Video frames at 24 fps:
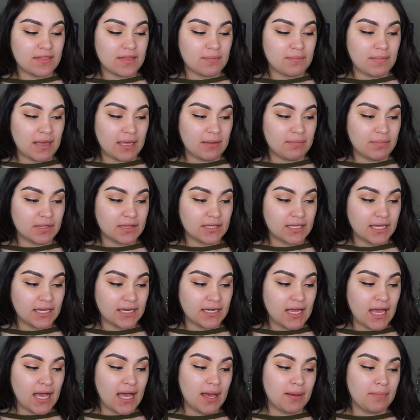the
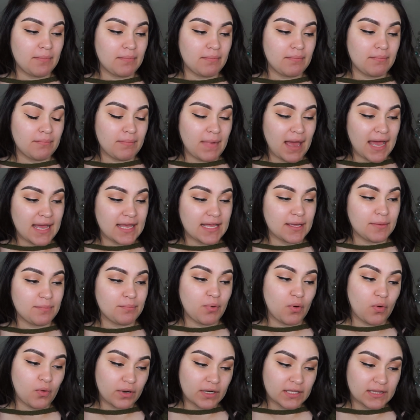Maybelline Matte and
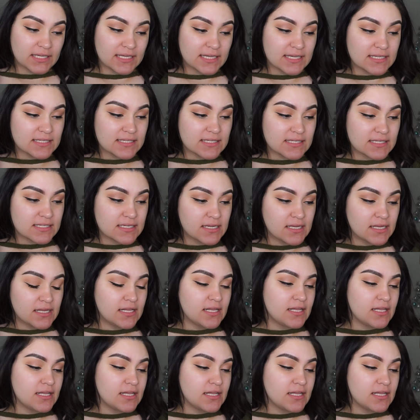Poreless